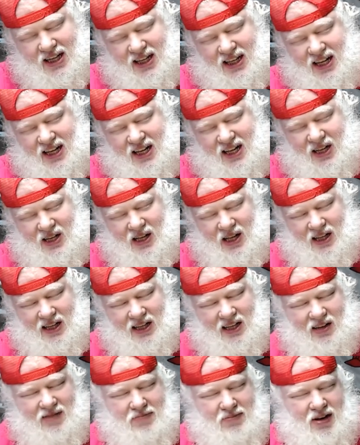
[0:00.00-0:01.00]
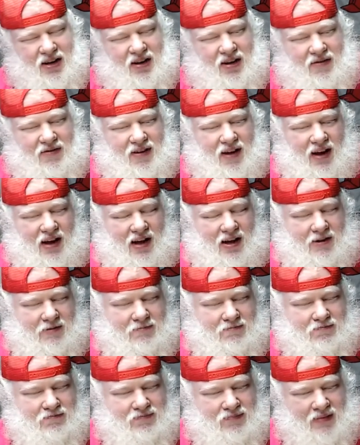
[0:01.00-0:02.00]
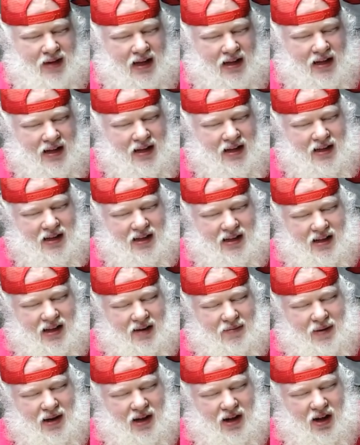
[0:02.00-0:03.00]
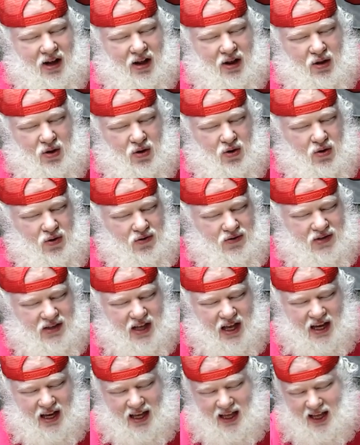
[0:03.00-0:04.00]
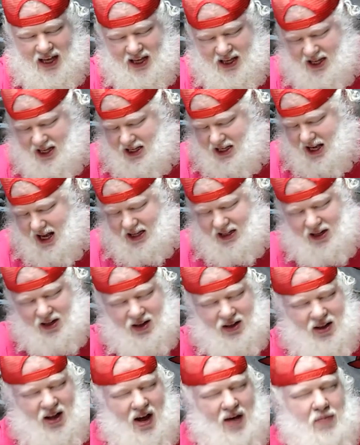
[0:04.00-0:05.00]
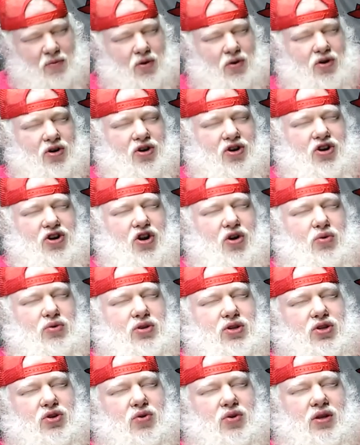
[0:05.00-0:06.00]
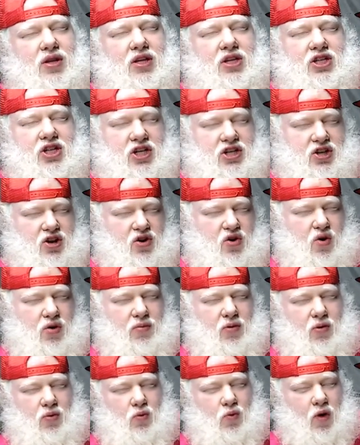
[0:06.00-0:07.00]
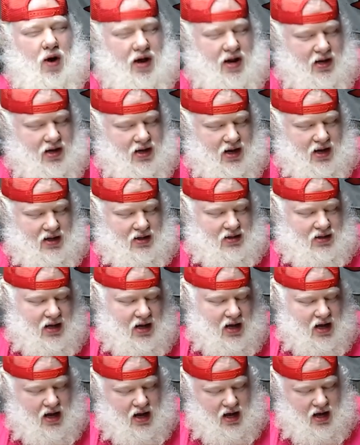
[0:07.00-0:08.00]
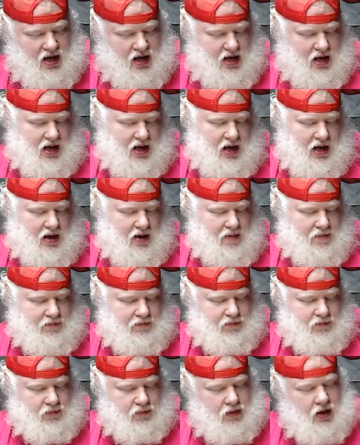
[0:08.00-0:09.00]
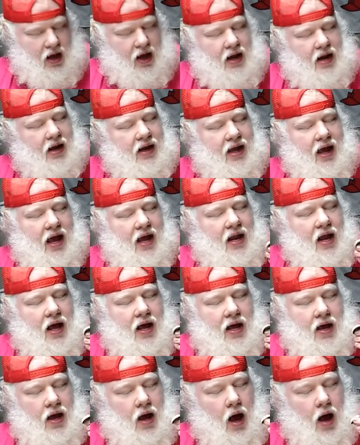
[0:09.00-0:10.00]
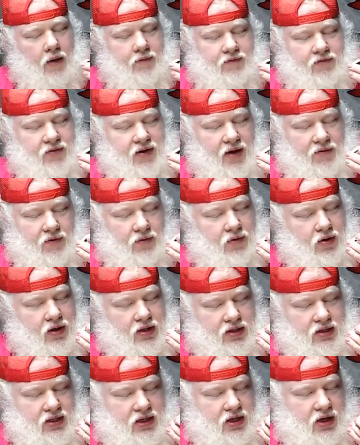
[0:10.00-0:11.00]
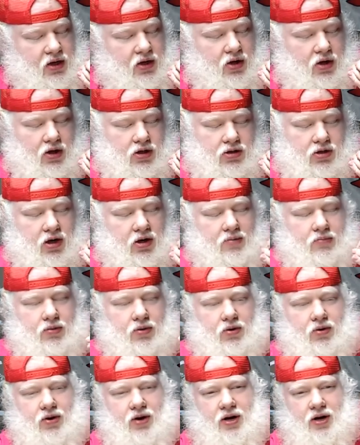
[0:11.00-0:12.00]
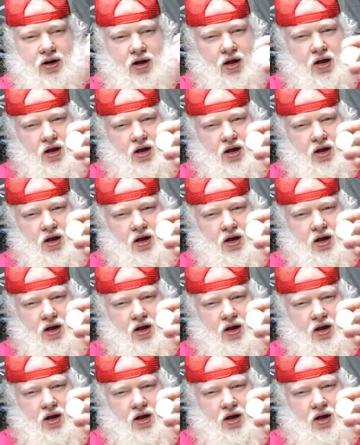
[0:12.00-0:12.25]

a little a little bit of uh, a little bit of cloves. Like th this has a lot more notes to it than just a normal white does. Um, and again, I, I've never really seen a contract brewery